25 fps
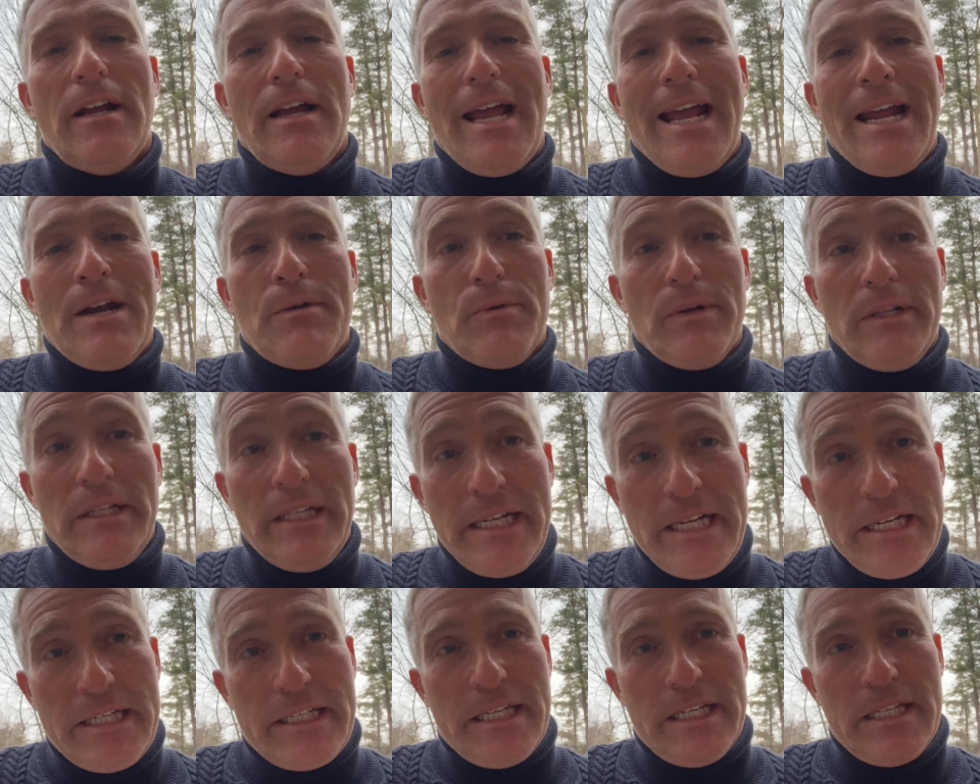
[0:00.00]
and
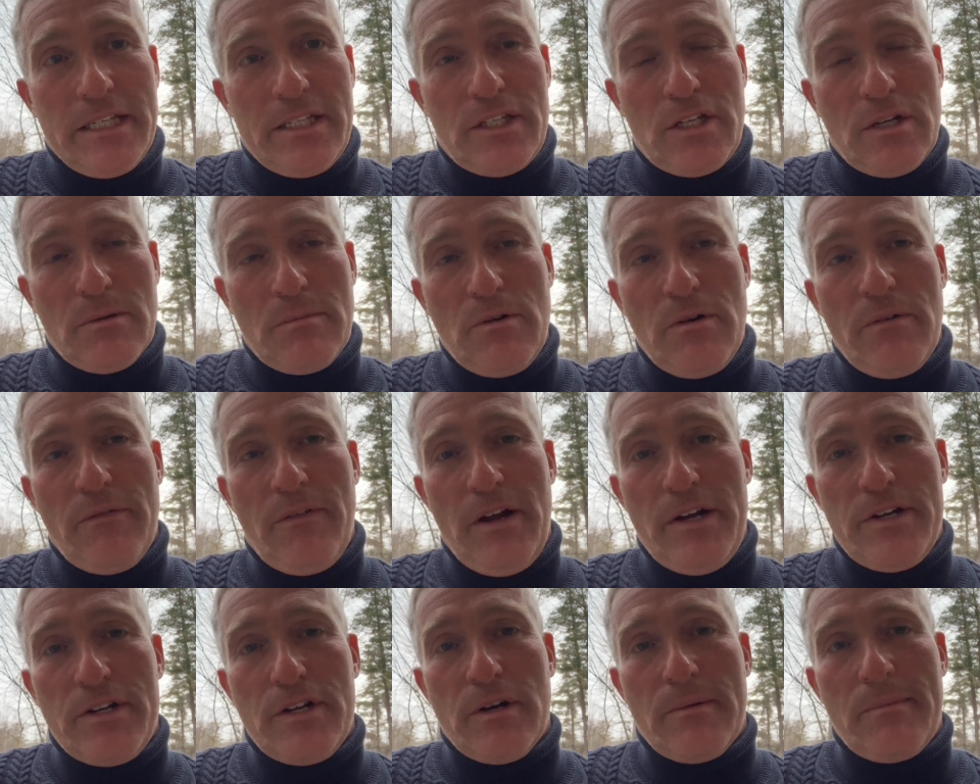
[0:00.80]
releases to move
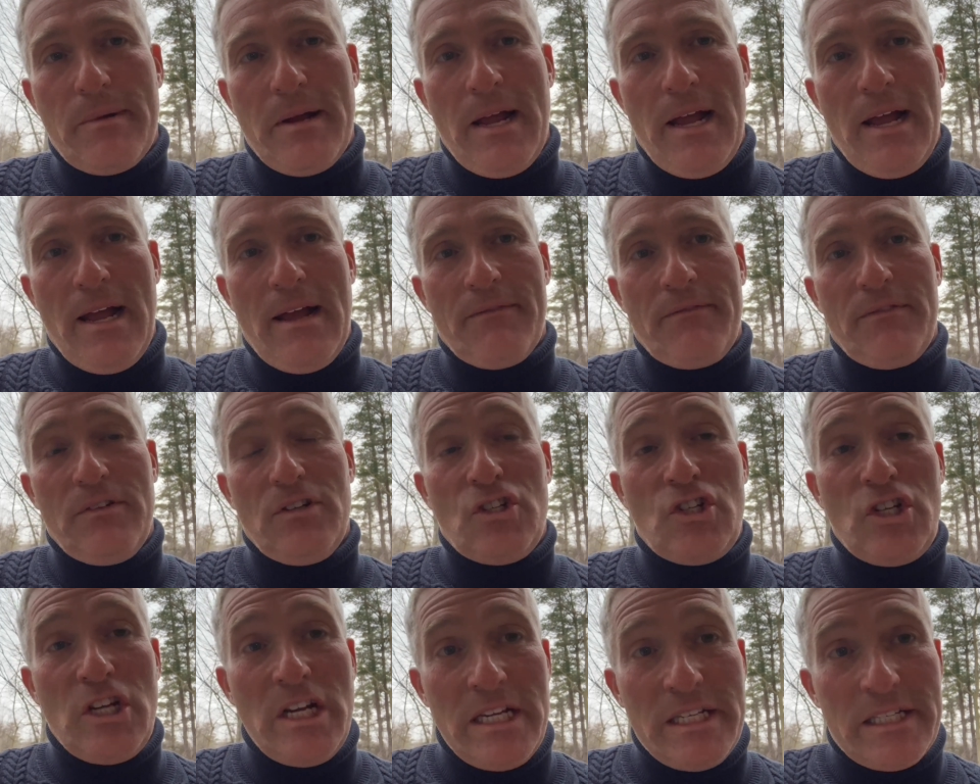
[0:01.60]
on your behalf
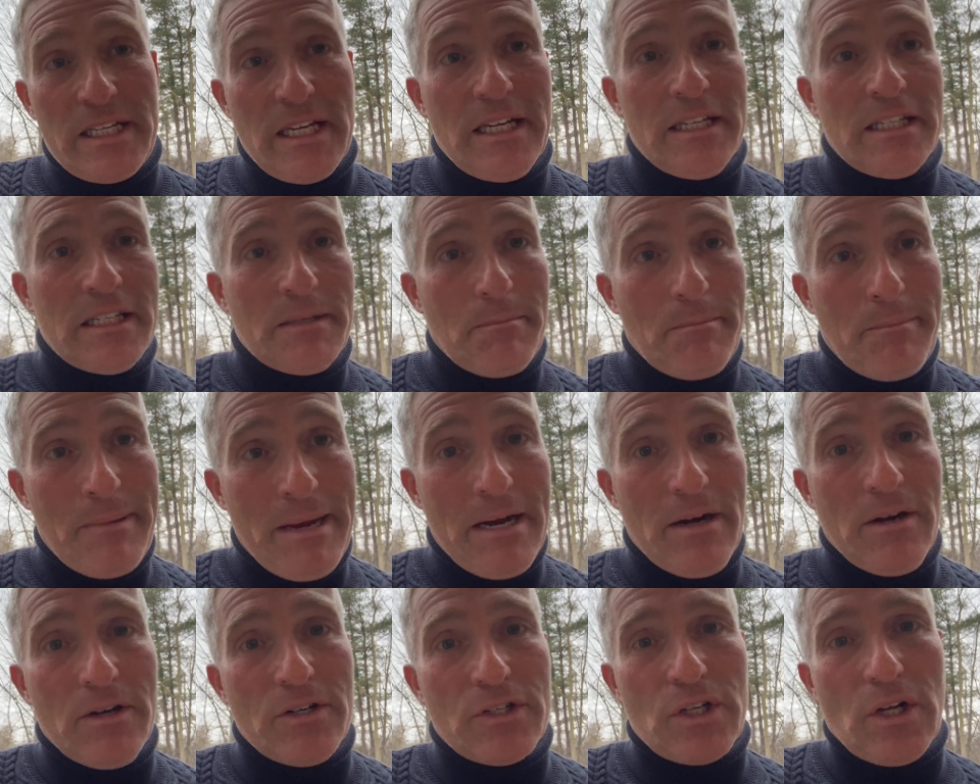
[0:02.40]
jesus
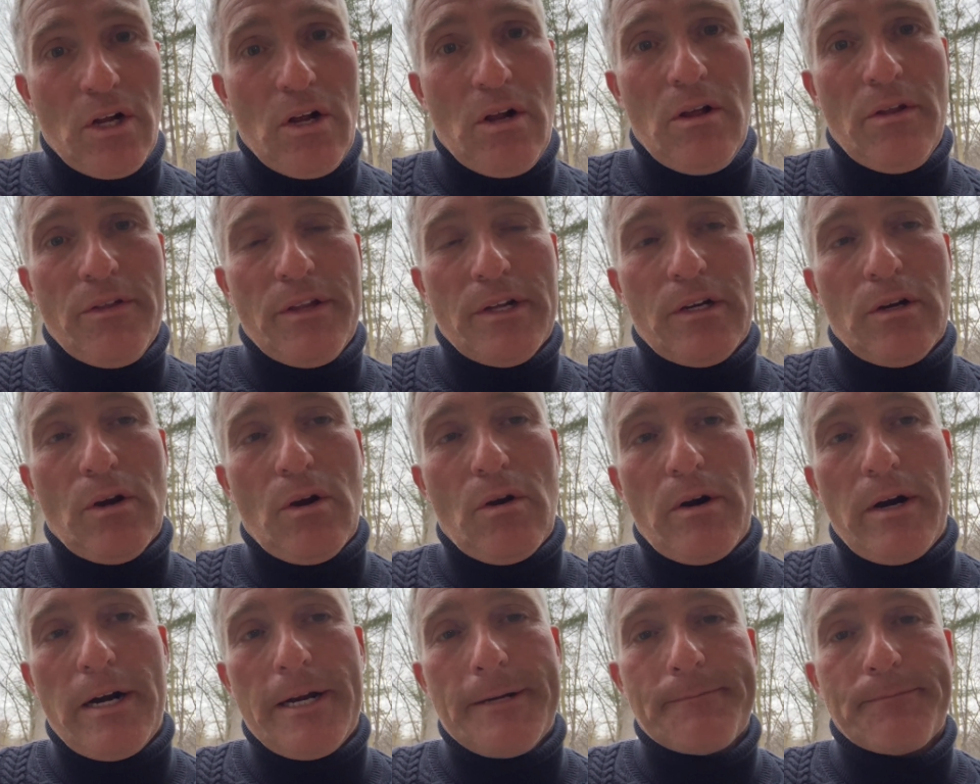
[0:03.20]
bears all the
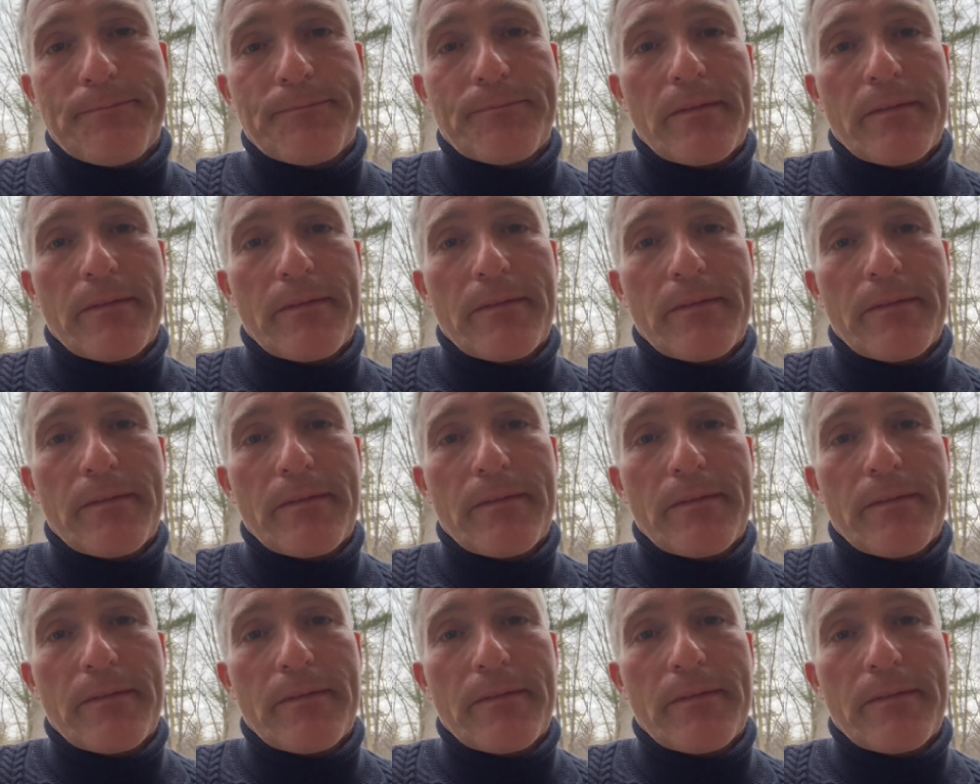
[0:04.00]
glory